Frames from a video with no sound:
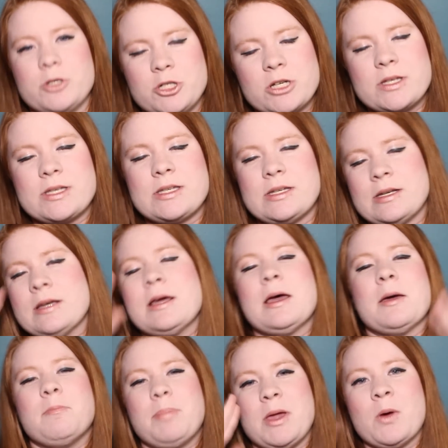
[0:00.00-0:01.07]
just
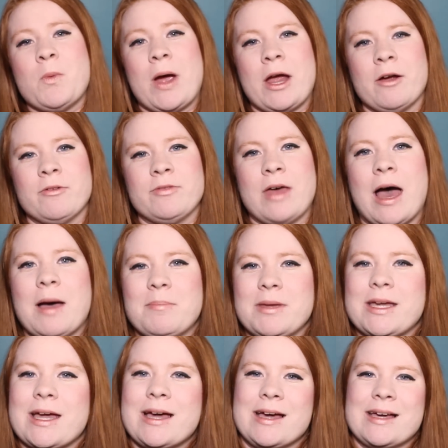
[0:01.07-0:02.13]
be aware of that
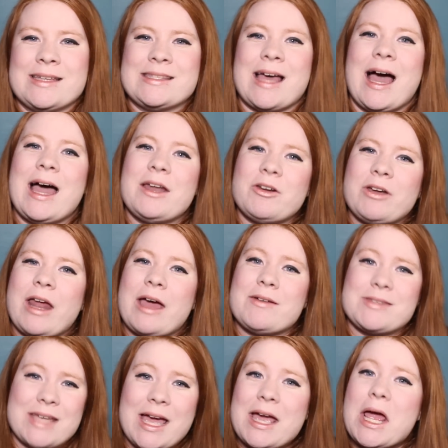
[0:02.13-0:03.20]
because I don't
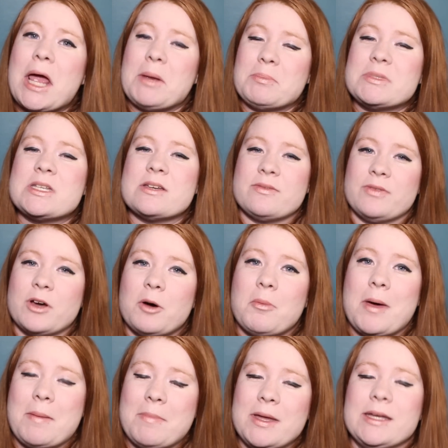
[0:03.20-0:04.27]
have time to
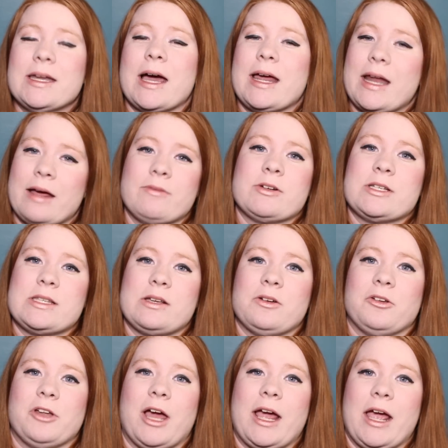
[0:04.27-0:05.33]
film at midnight every
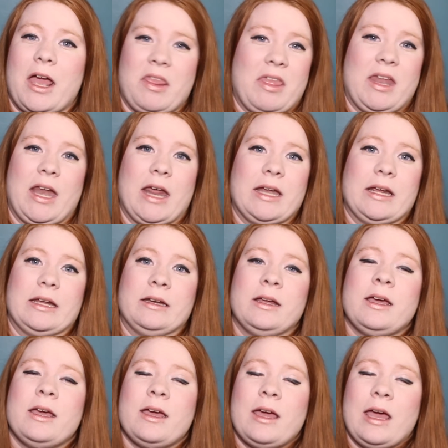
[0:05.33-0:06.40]
single night and then edit.
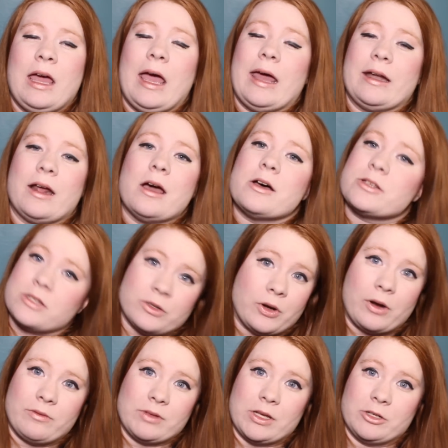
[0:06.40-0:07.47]
And I also
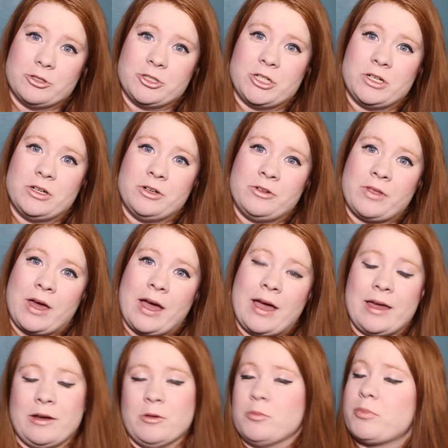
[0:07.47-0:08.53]
don't have the energy to do
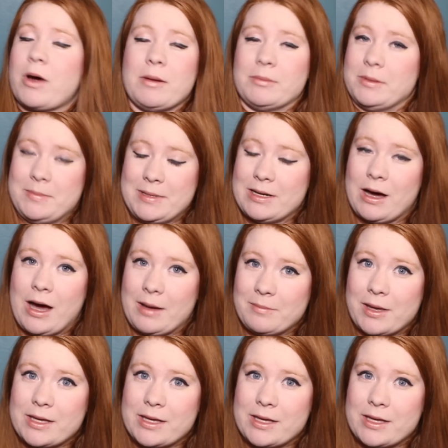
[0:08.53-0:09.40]
that, and it would probably be a hot